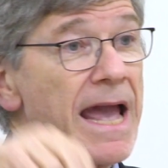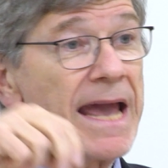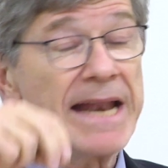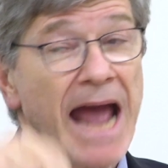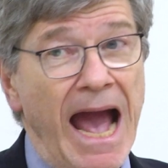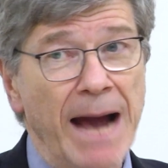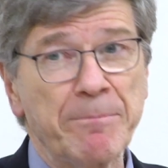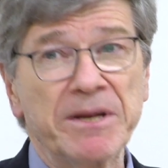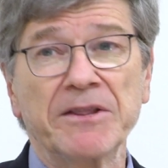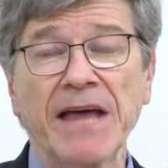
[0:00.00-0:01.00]
It
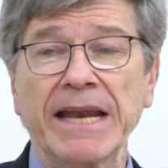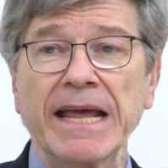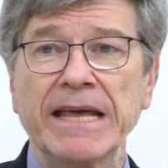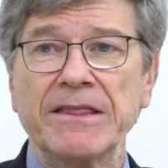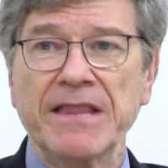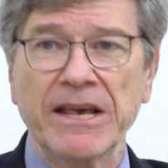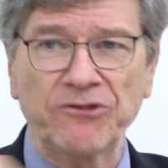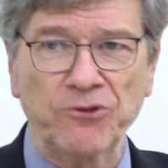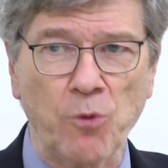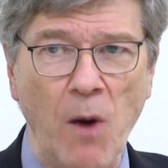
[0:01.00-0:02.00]
happened that in
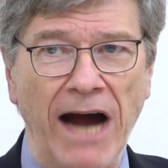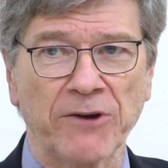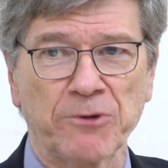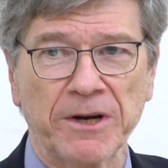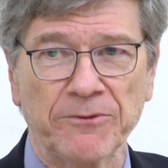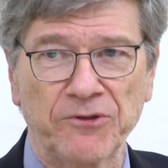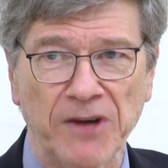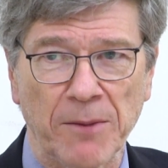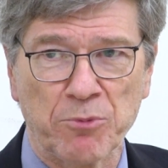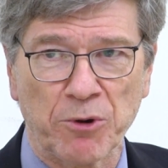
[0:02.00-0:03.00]
this squadron of
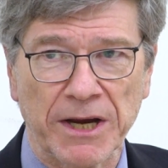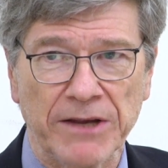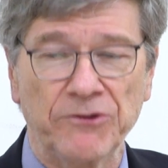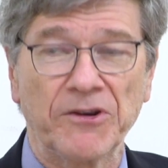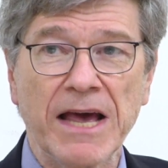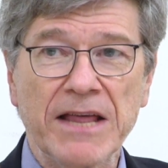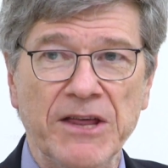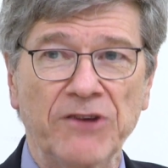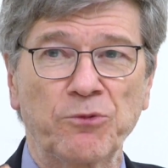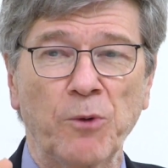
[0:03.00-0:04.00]
submarines,
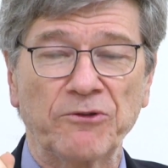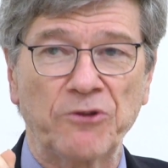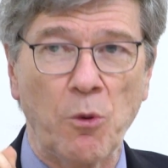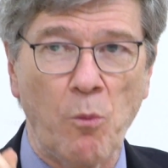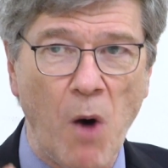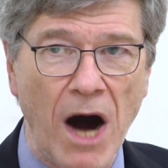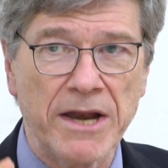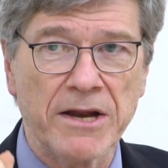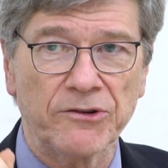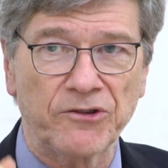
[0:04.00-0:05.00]
this was the
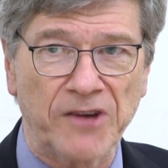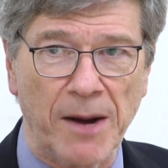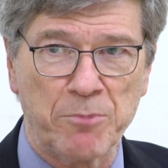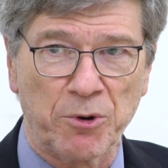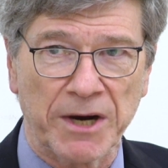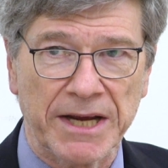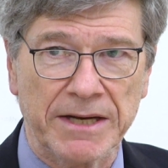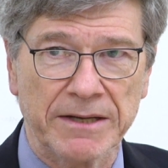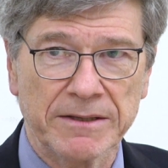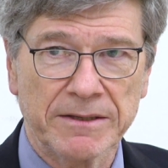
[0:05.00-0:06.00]
one
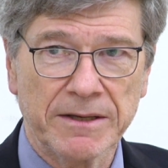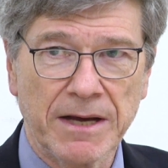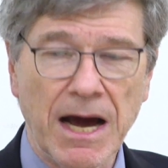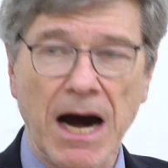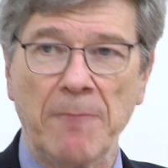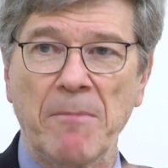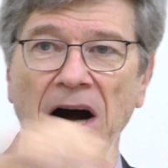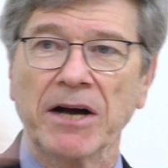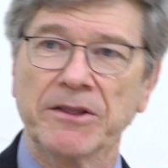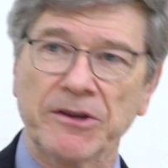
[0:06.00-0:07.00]
submarine
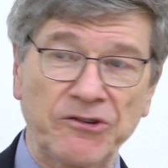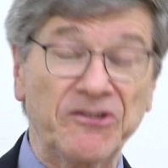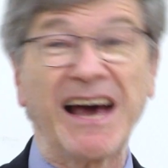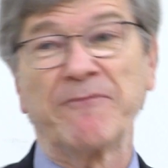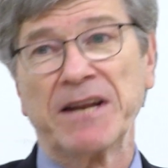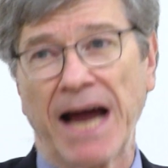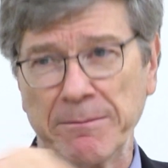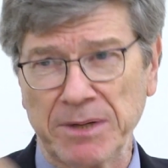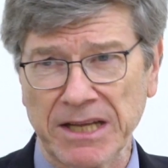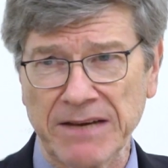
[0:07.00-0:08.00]
among the 7, I
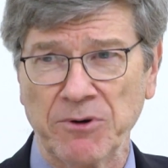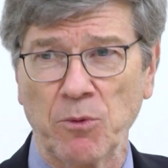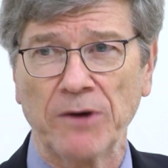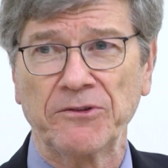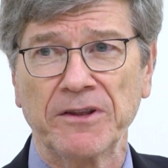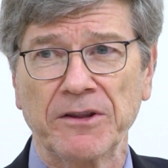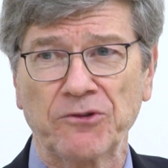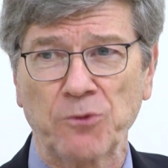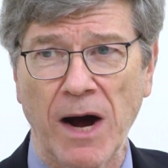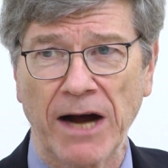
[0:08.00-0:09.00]
believe it was, in the
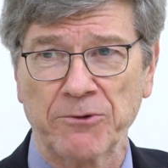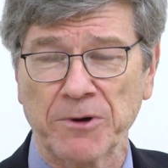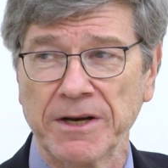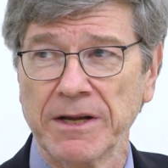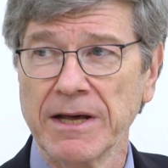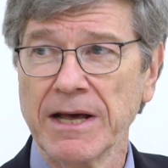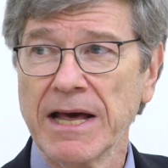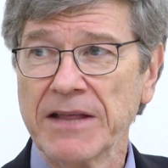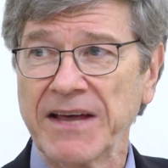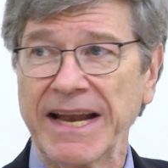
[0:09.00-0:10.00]
squadron
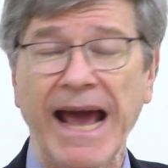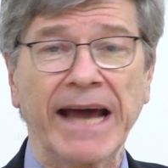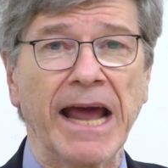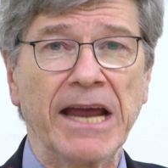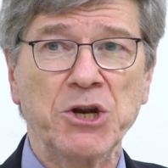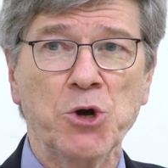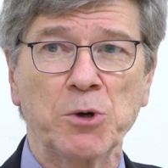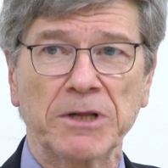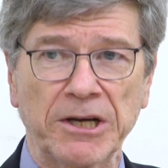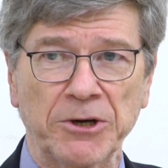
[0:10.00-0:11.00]
that had a
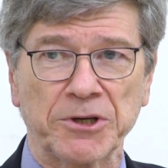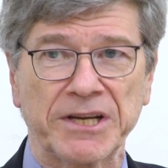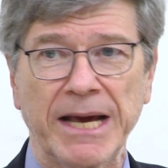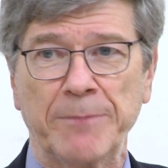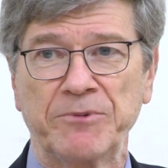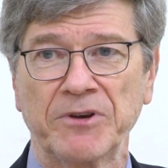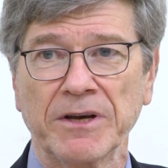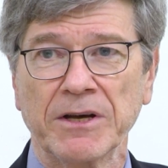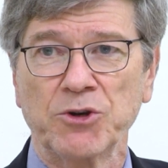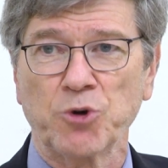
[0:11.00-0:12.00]
nuclear-tipped
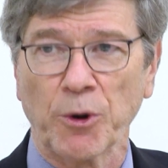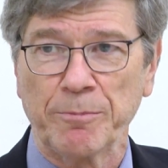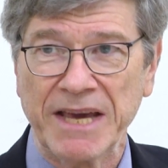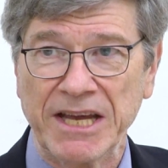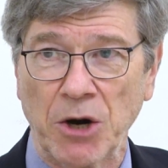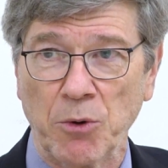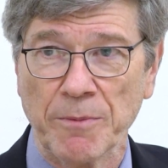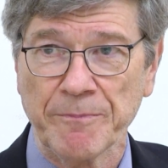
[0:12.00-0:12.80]
torpedo.